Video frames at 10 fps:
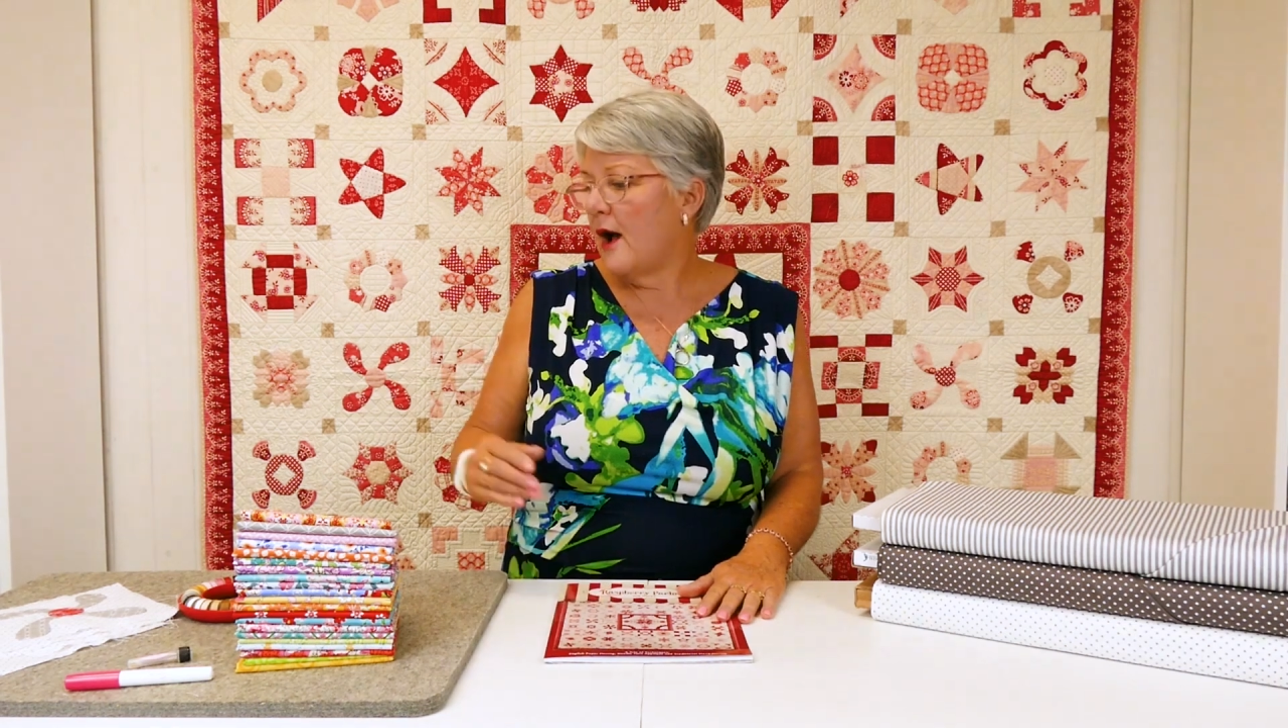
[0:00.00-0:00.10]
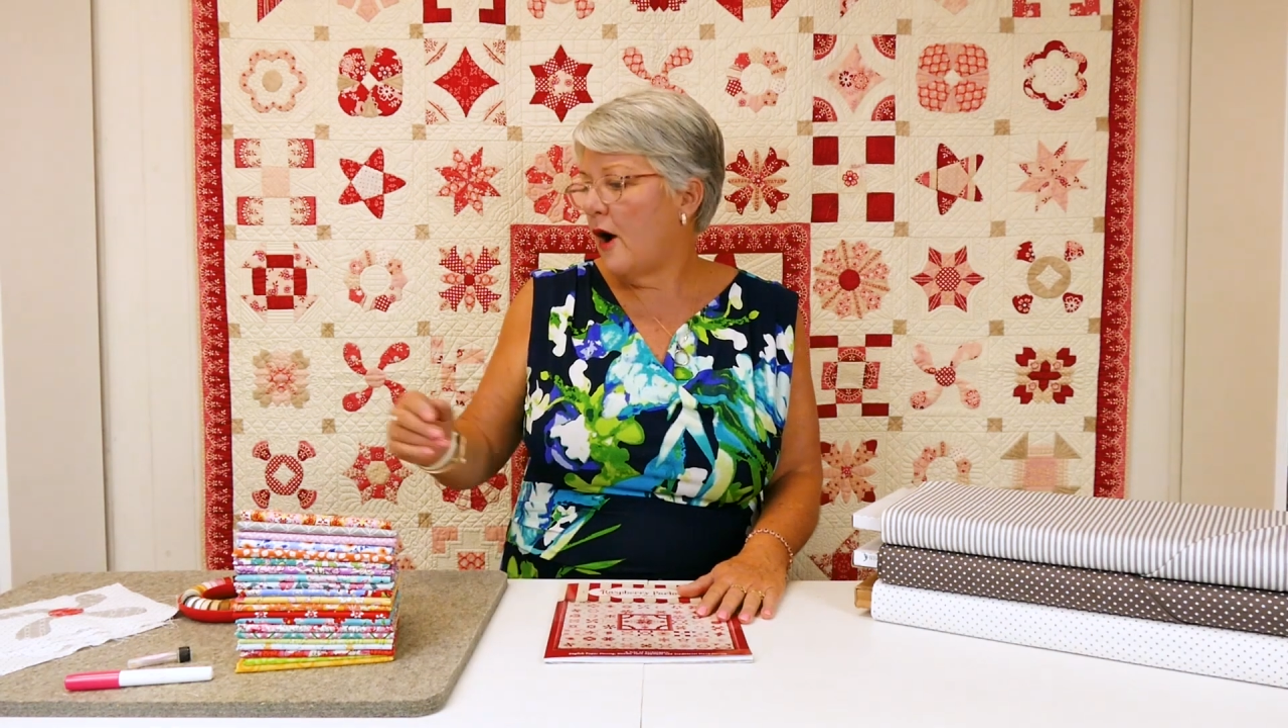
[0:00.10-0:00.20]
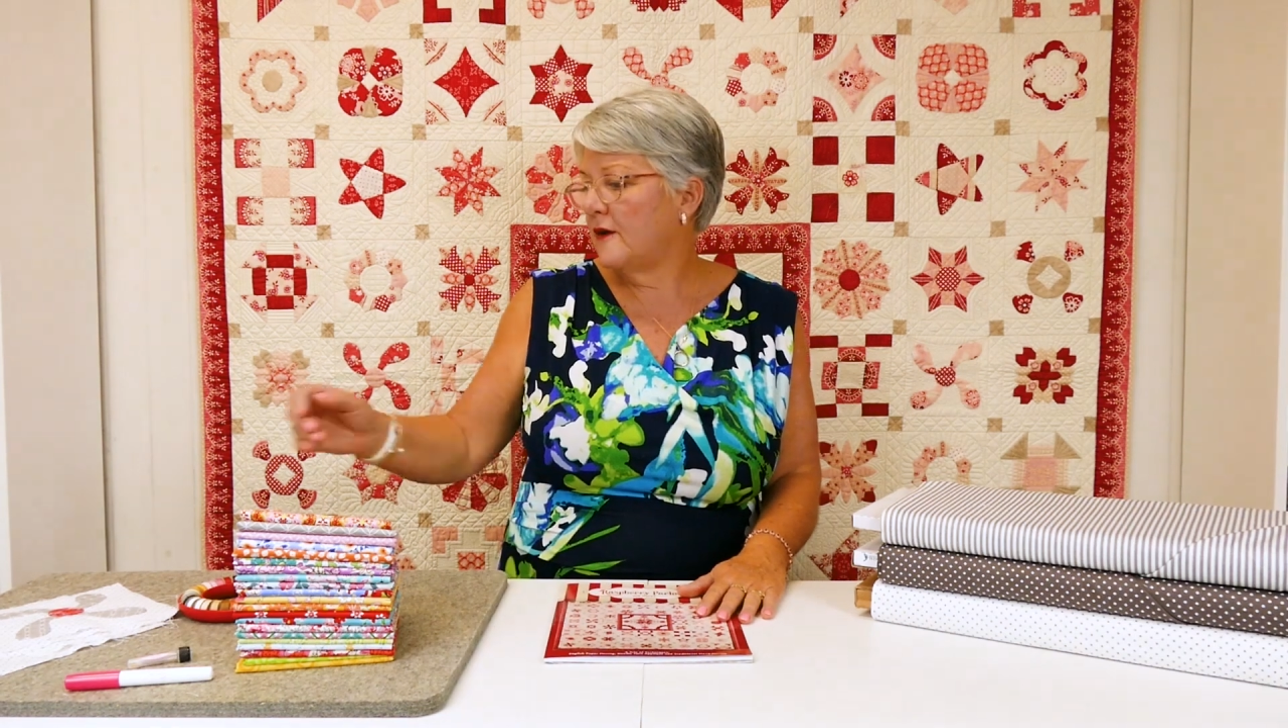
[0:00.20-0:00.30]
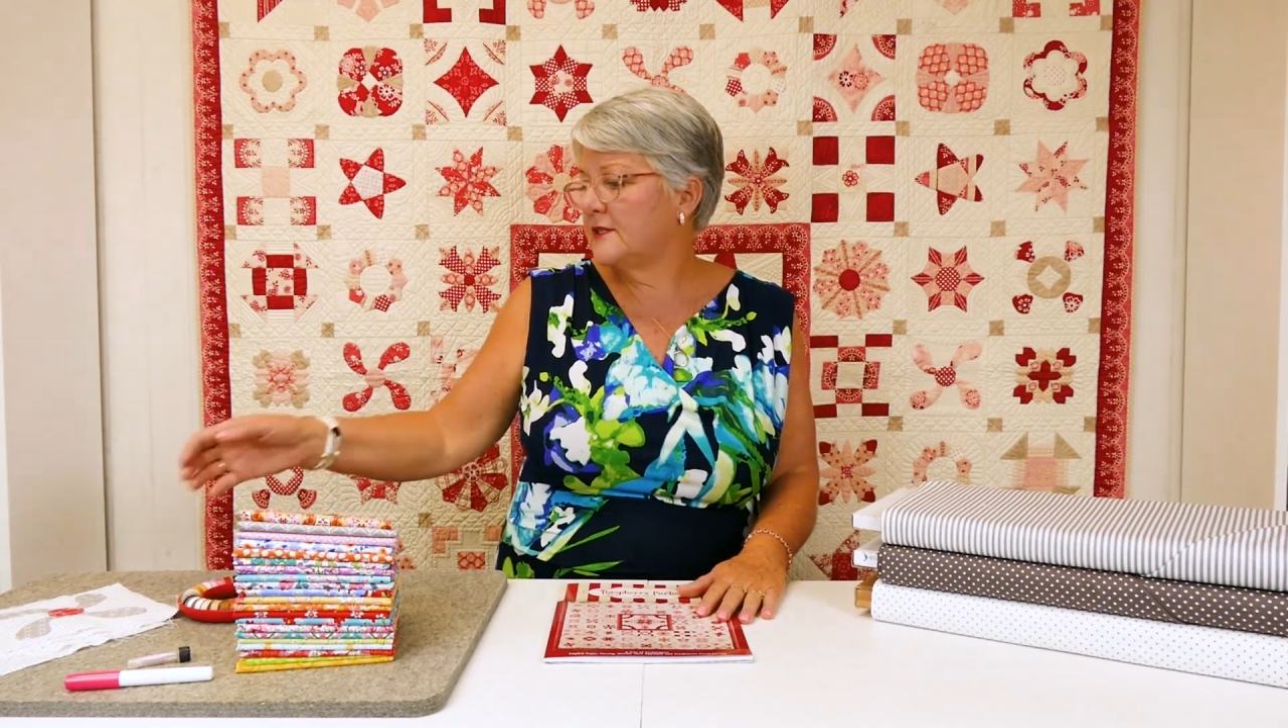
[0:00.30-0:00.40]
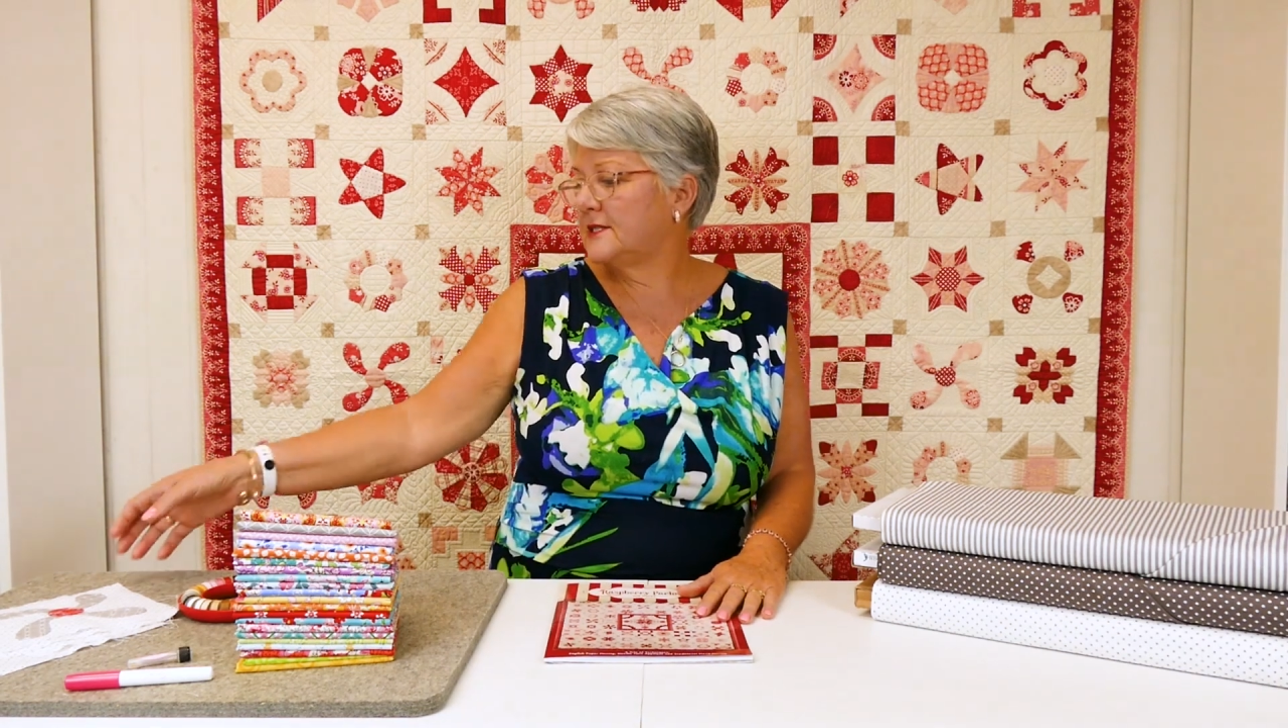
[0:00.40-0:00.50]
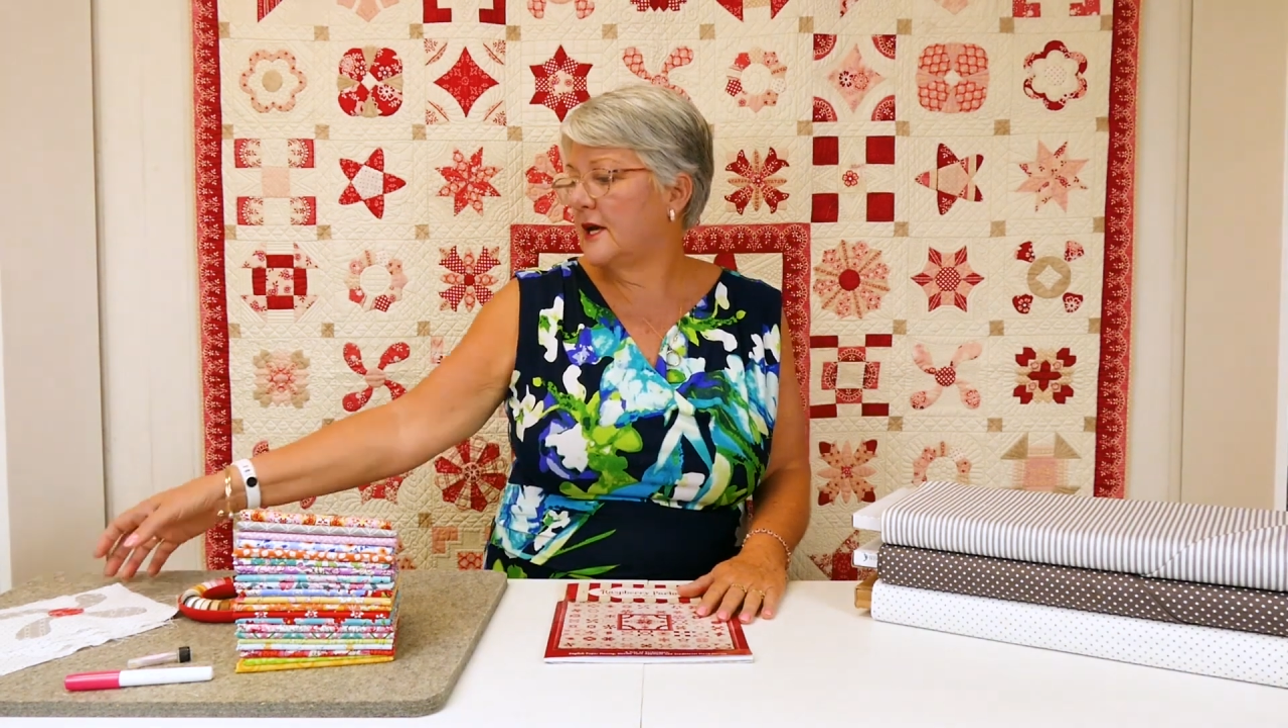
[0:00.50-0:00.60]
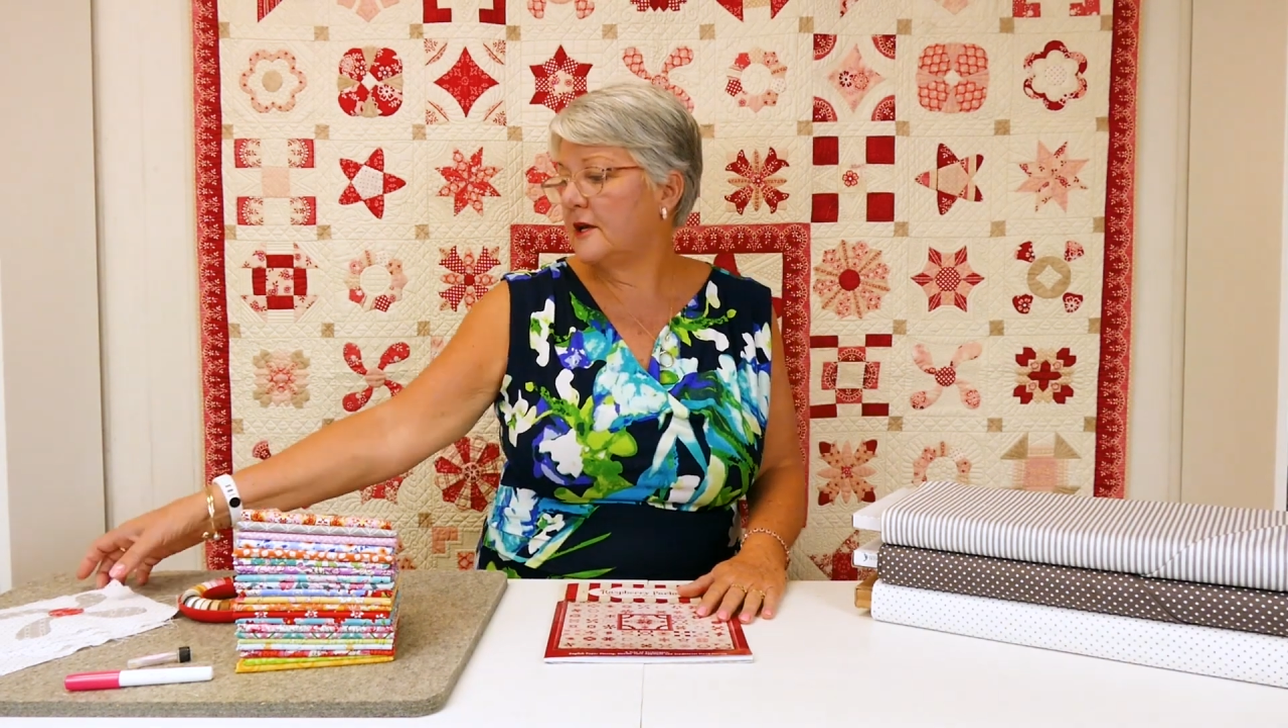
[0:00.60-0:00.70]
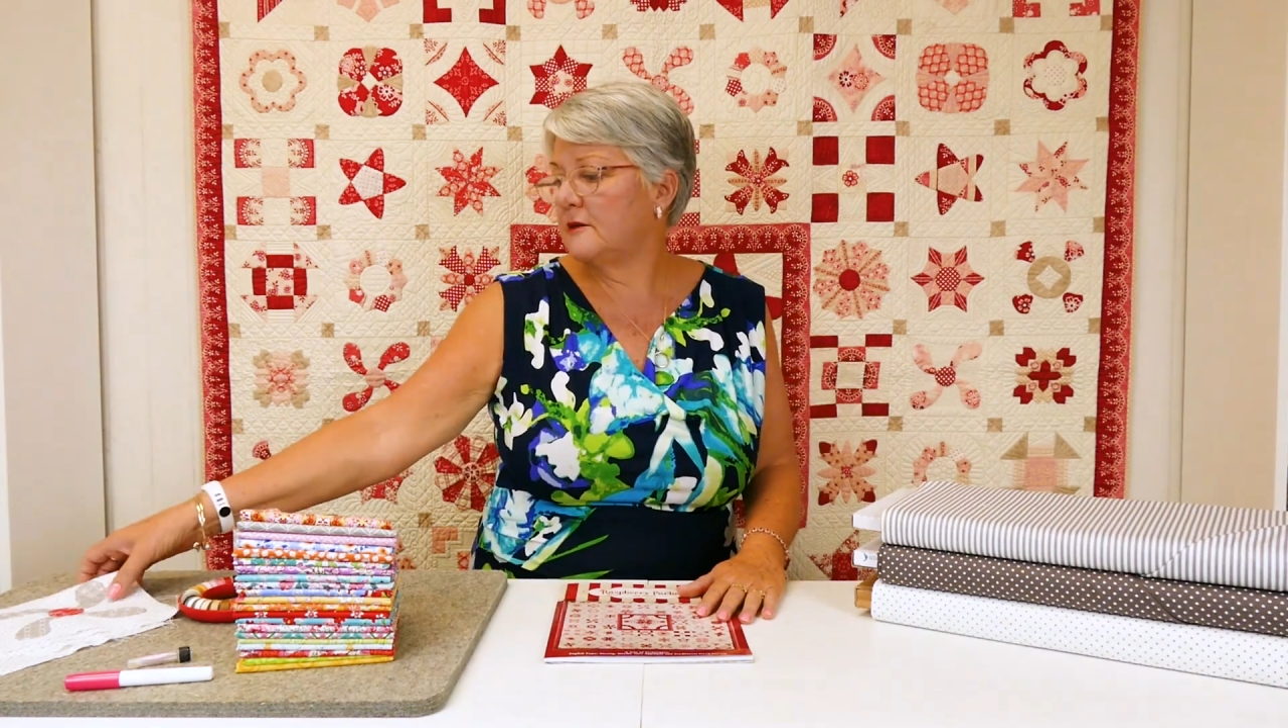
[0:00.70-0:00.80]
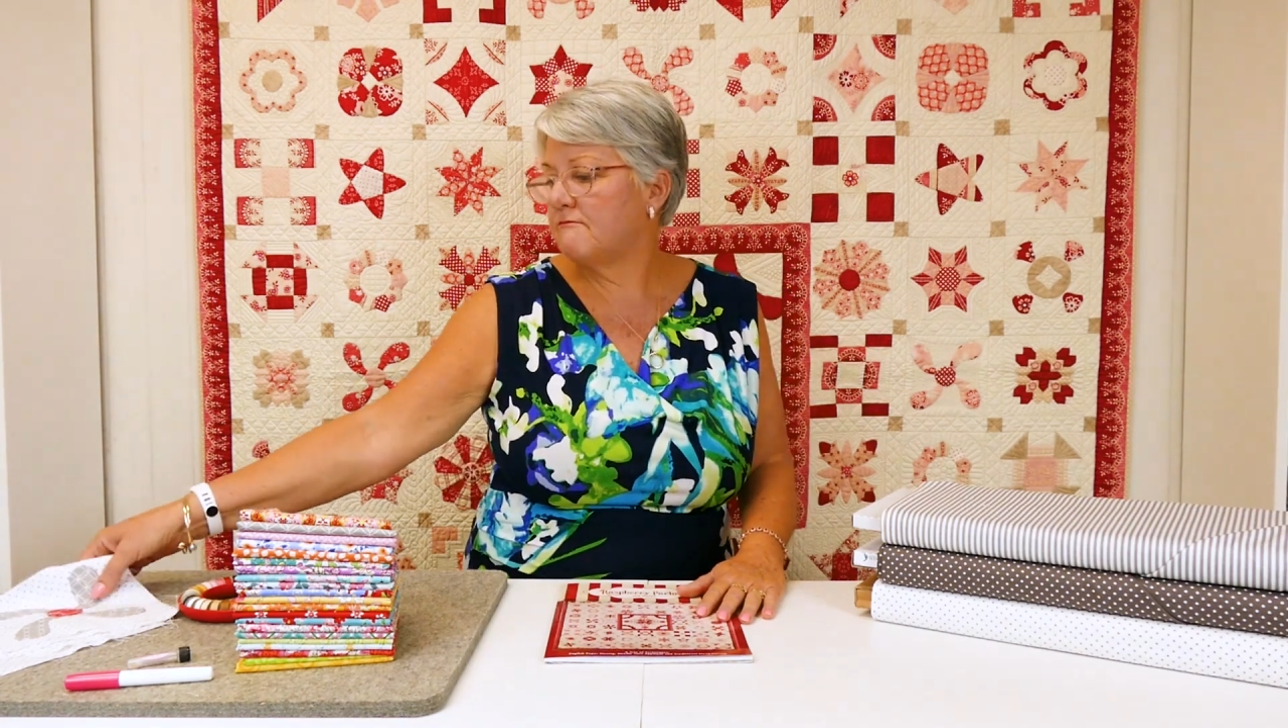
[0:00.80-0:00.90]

I started